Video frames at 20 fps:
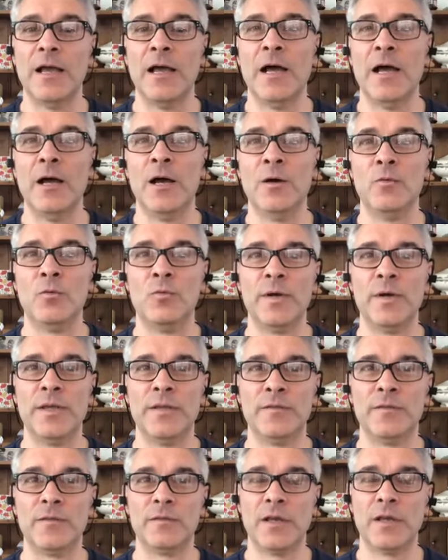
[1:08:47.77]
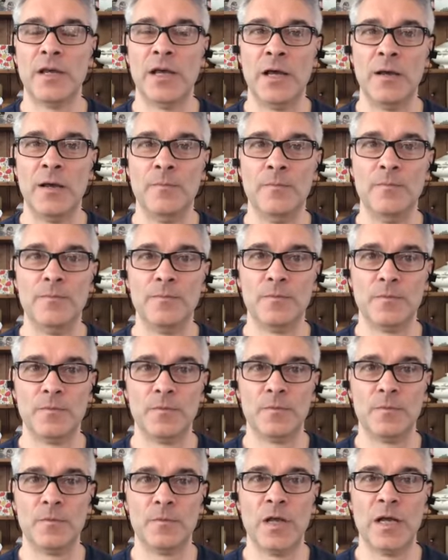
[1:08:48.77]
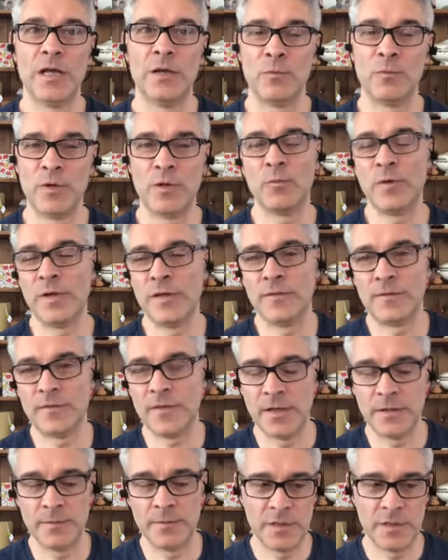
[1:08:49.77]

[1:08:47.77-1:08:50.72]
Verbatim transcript: Uh, with um, with, with uh,